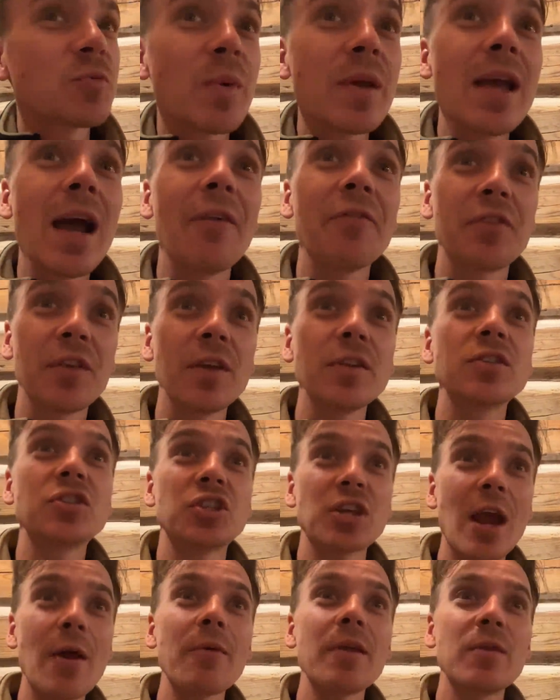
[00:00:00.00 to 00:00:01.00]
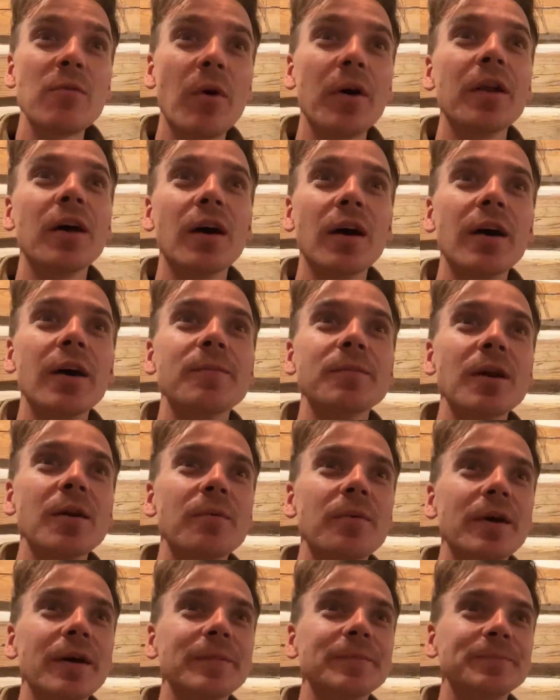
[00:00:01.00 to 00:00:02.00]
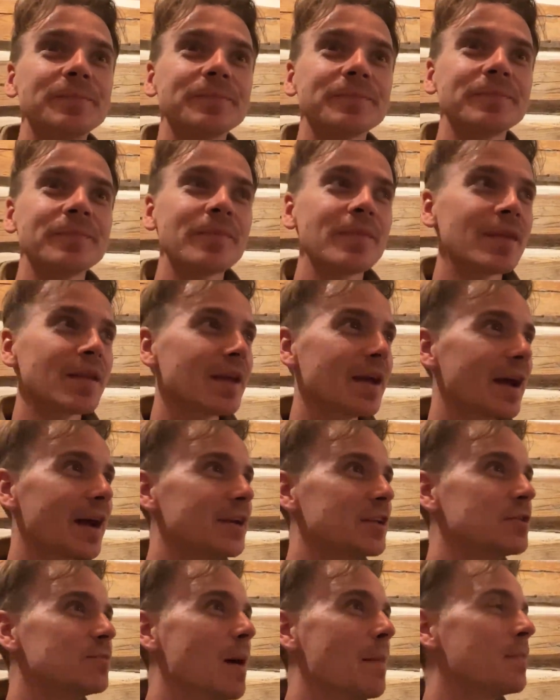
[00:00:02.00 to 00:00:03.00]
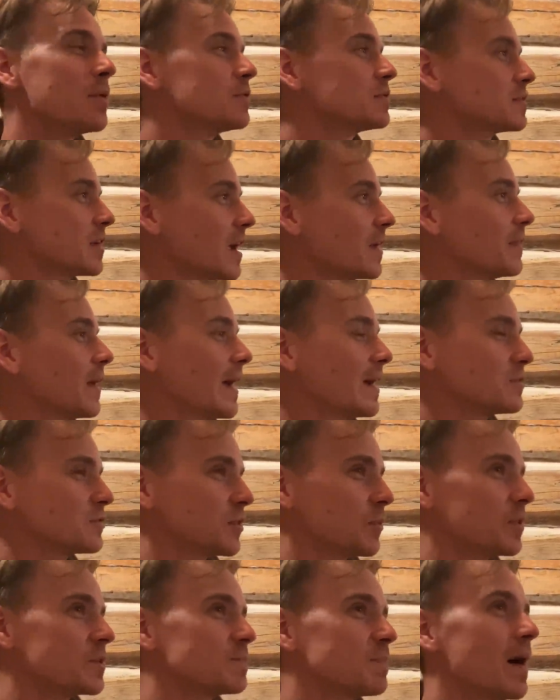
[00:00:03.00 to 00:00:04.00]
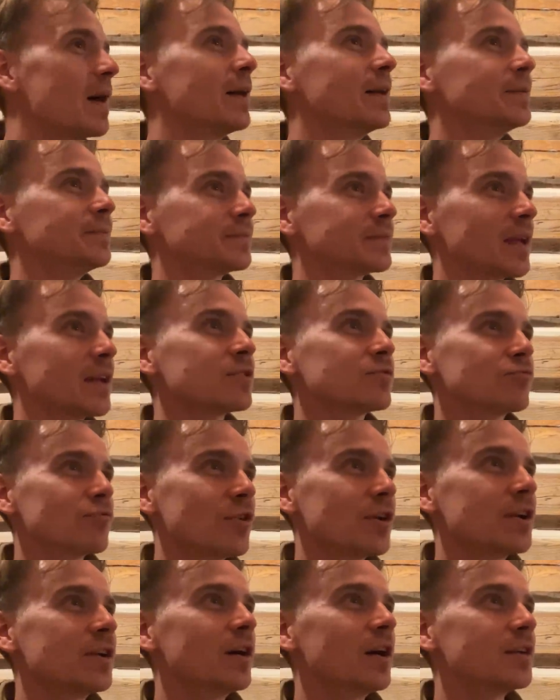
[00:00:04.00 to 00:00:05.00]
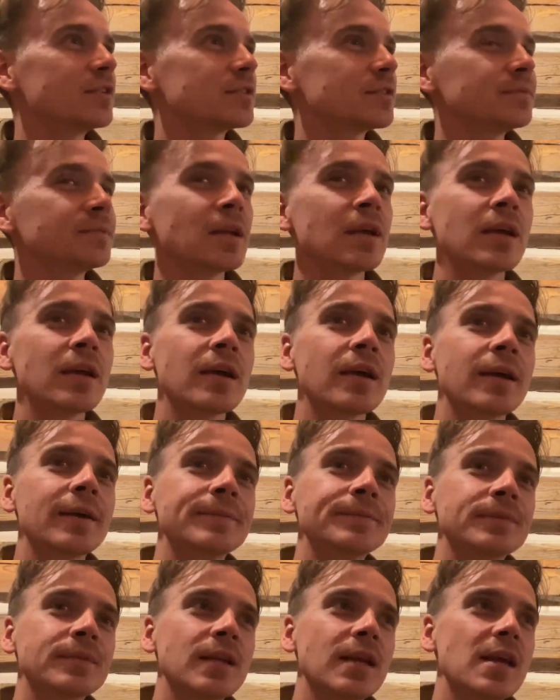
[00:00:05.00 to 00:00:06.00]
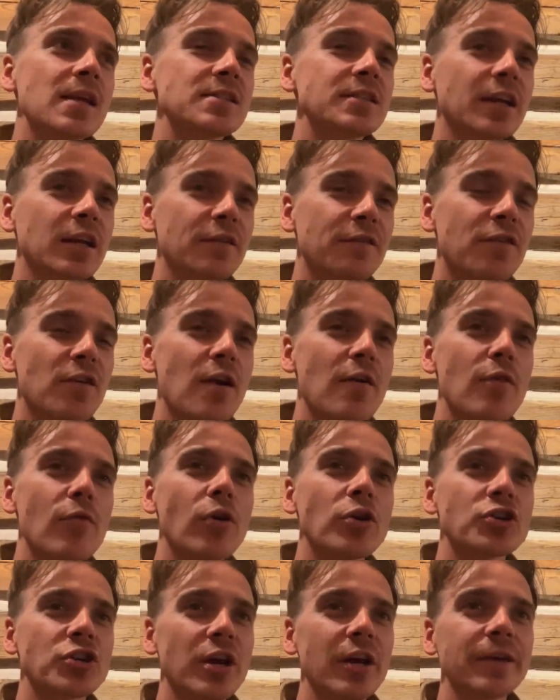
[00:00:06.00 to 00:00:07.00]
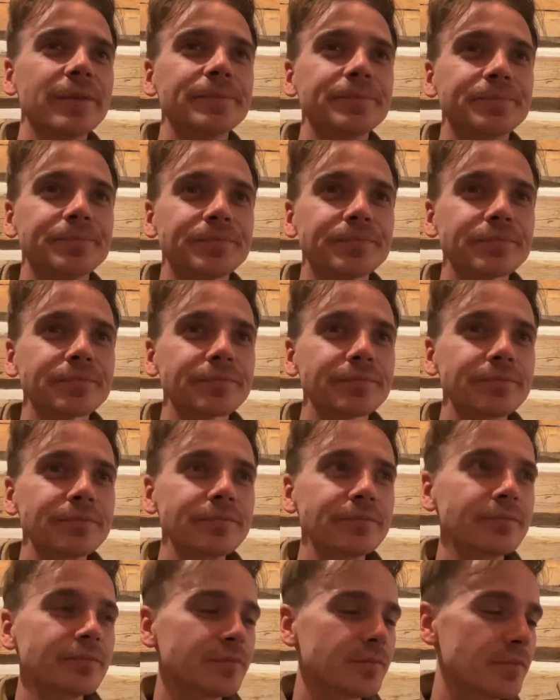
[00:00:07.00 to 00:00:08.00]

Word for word: we have the cherry one at home, don't we? Yeah. And that you are saying the hazelnut one's better. That's really nice. That's lovely. It's like a Ferrero Rocher. Mm.